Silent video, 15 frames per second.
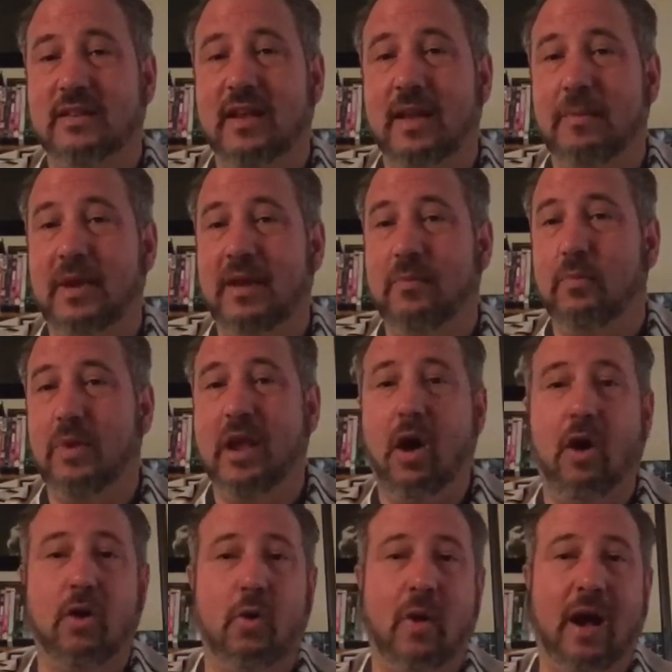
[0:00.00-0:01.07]
I mean, we
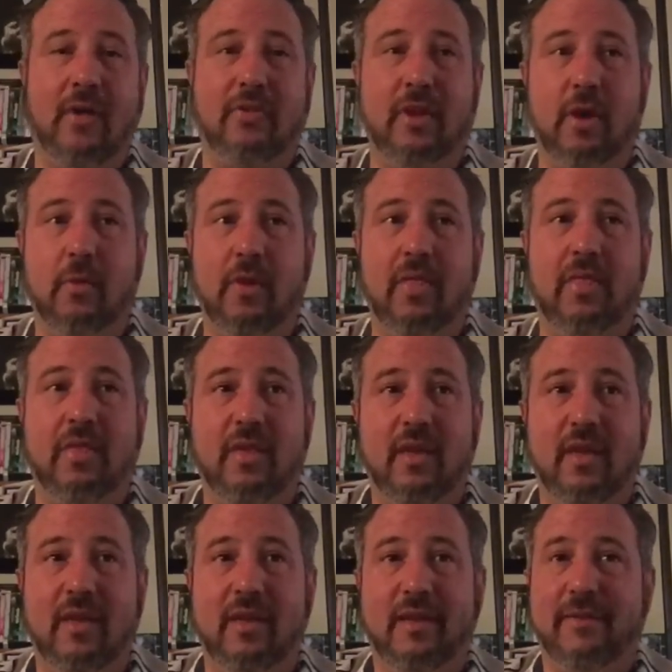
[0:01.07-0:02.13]
all go out there with
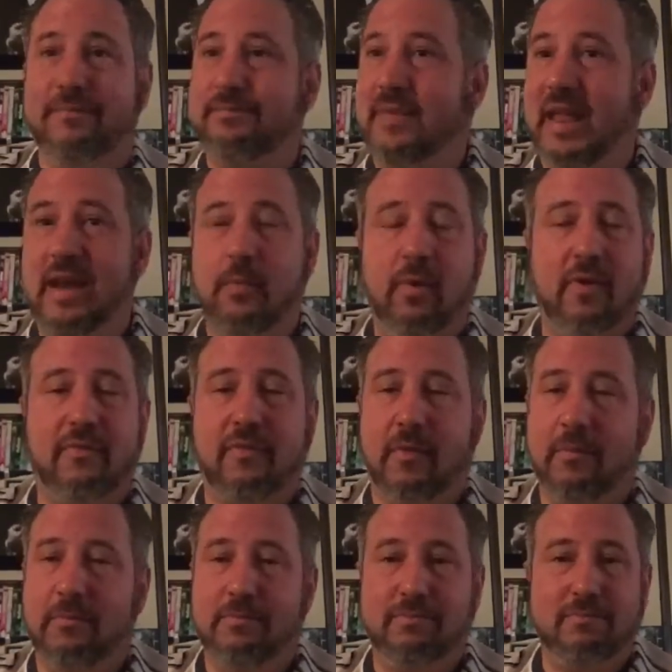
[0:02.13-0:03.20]
anywhere
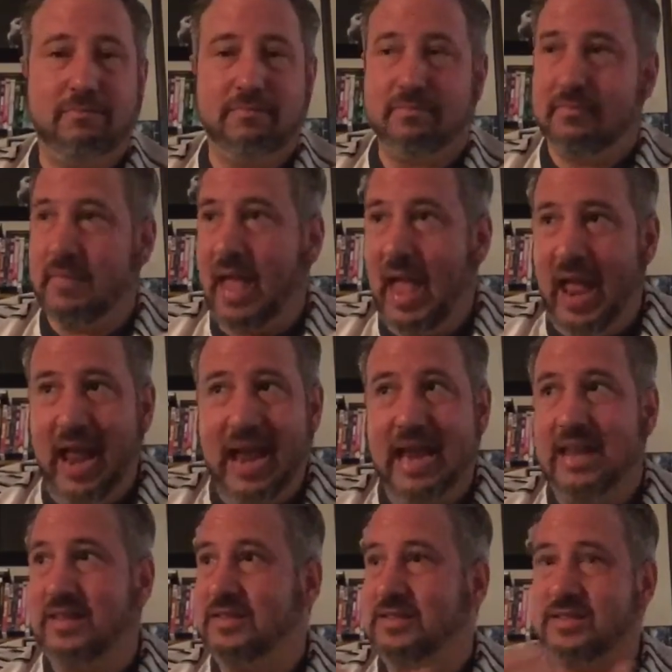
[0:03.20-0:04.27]
from
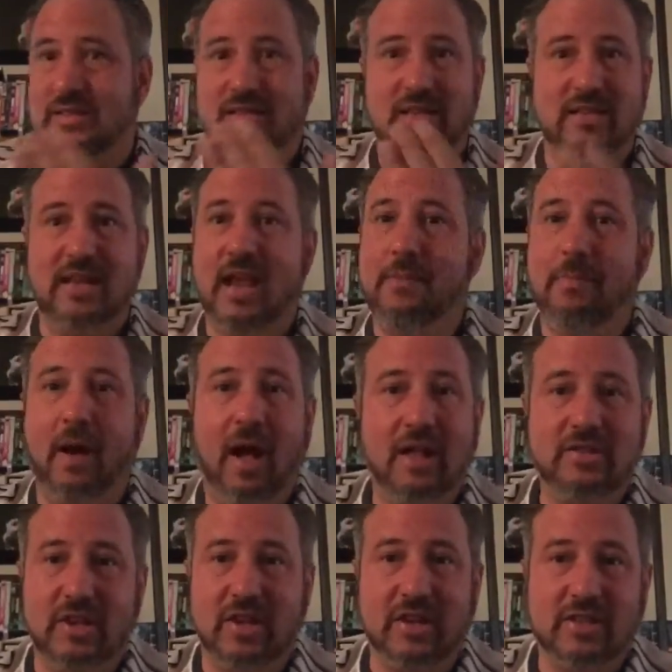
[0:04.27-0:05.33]
eight to 10
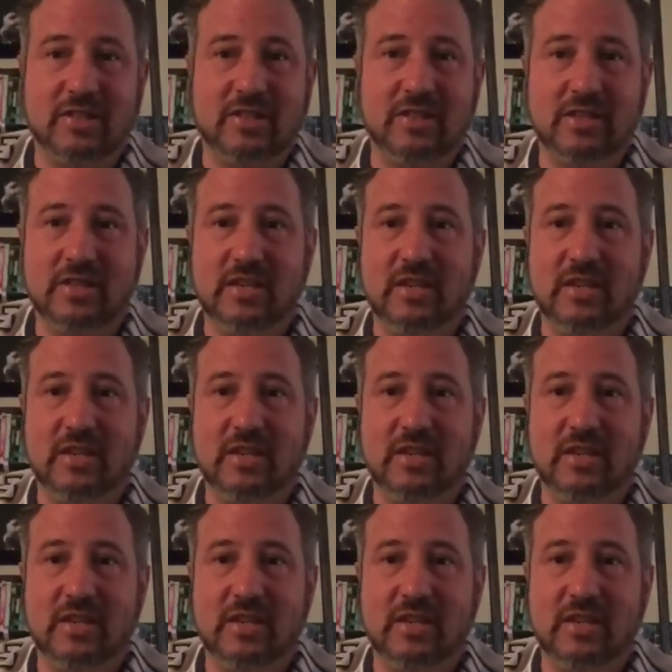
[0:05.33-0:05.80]
pods on us.